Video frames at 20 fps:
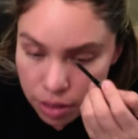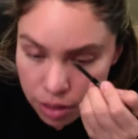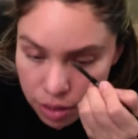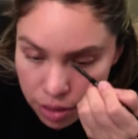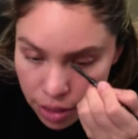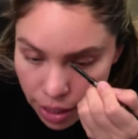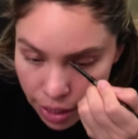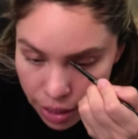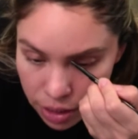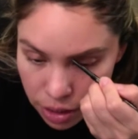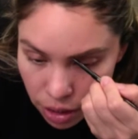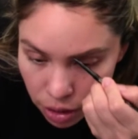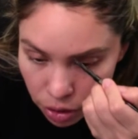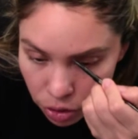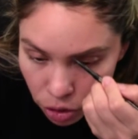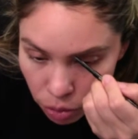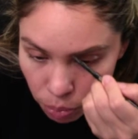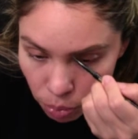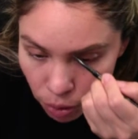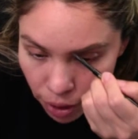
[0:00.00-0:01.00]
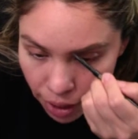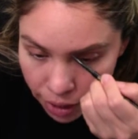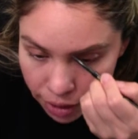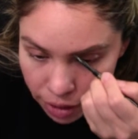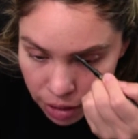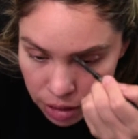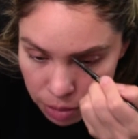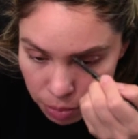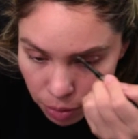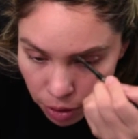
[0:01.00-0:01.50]
takes a little
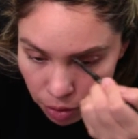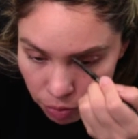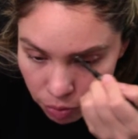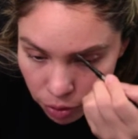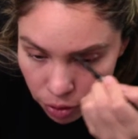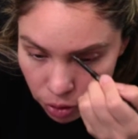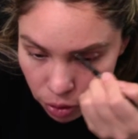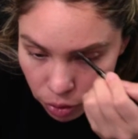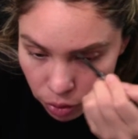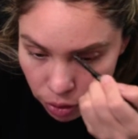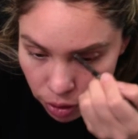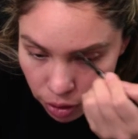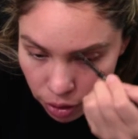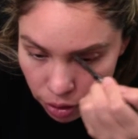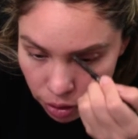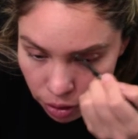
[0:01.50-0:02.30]
practice, but if you do it,